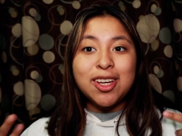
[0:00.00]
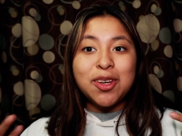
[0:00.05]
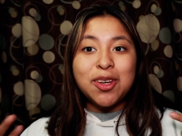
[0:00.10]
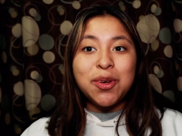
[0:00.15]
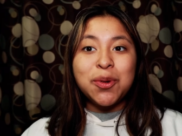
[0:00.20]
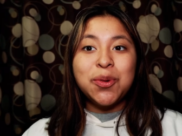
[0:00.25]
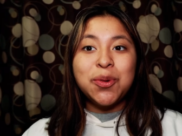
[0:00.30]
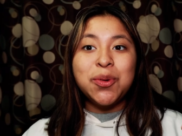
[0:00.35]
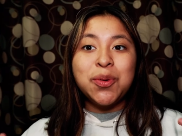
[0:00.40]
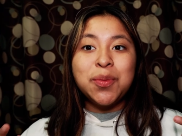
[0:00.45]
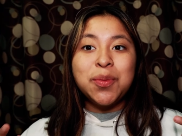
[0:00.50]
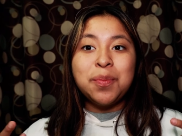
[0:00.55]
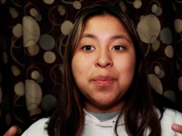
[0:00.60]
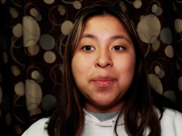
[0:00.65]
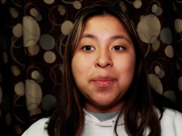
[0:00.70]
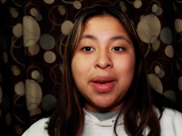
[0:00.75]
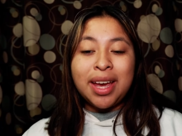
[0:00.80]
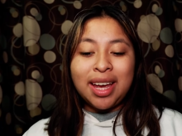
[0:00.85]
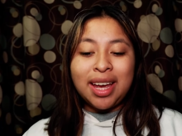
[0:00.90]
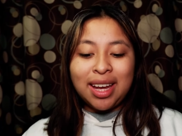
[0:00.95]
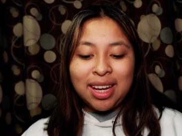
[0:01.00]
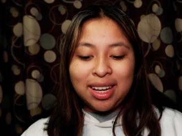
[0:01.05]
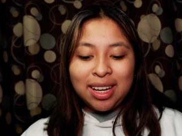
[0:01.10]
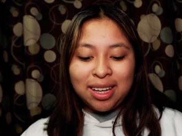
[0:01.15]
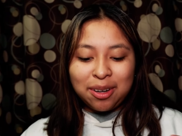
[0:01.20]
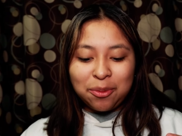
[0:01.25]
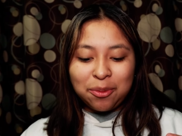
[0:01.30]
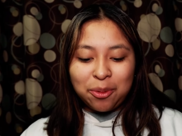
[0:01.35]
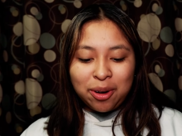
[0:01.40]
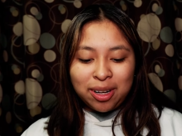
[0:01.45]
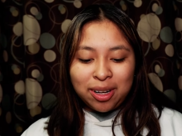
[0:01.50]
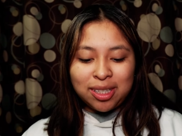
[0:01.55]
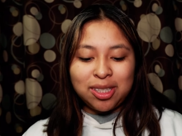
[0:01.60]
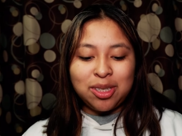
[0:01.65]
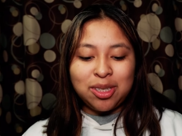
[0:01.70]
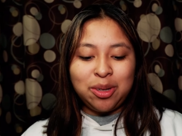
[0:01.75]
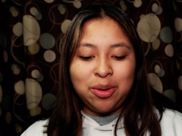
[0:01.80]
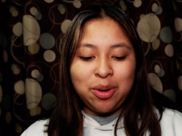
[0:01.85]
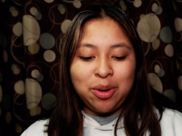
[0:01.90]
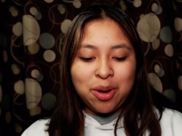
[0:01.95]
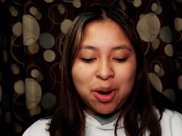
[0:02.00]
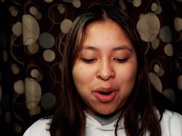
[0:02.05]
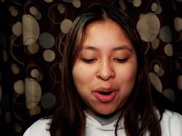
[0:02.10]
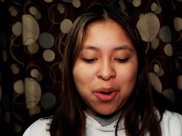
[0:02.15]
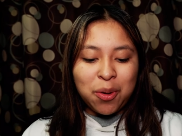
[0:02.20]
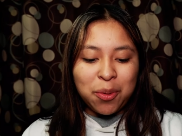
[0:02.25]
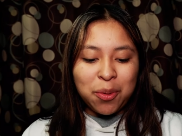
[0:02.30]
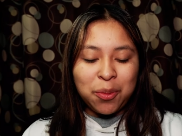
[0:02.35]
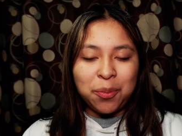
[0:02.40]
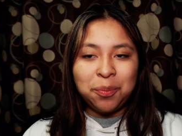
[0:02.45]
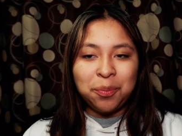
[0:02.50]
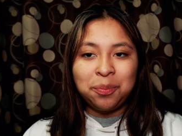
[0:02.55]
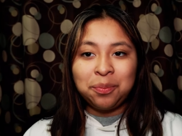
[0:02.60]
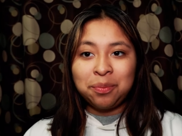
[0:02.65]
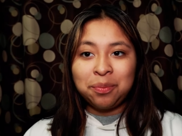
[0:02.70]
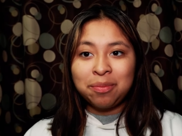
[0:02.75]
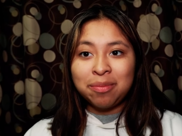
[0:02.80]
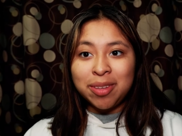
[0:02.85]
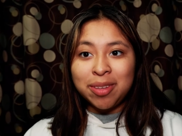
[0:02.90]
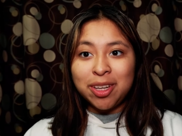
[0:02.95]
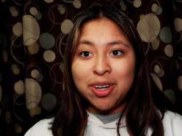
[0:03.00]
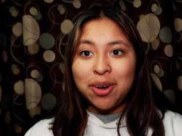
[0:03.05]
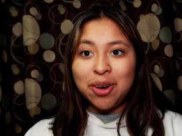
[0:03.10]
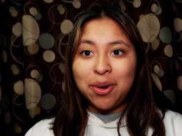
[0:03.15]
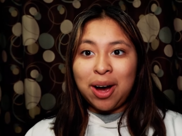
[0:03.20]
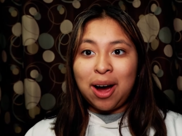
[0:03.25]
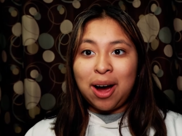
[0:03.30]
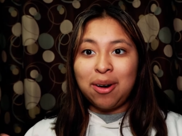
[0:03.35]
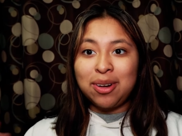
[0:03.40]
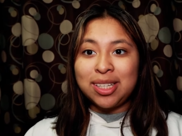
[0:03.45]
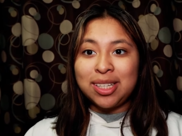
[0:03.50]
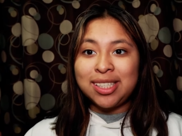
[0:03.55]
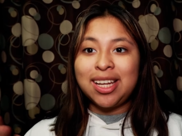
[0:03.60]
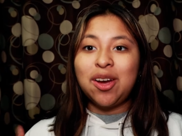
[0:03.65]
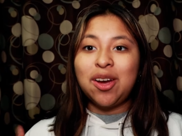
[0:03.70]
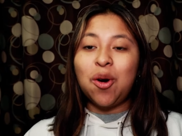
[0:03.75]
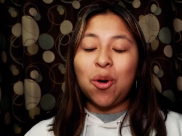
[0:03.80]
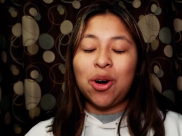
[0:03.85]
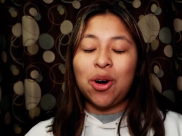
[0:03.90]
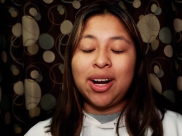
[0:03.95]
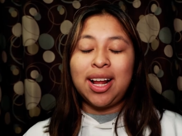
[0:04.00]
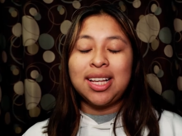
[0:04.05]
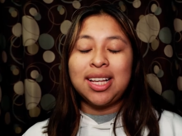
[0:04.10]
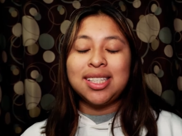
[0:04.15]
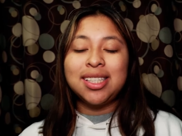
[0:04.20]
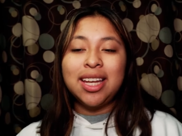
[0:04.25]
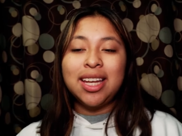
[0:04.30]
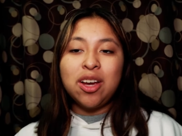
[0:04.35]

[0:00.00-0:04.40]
you may want to know you know, how to stay organized.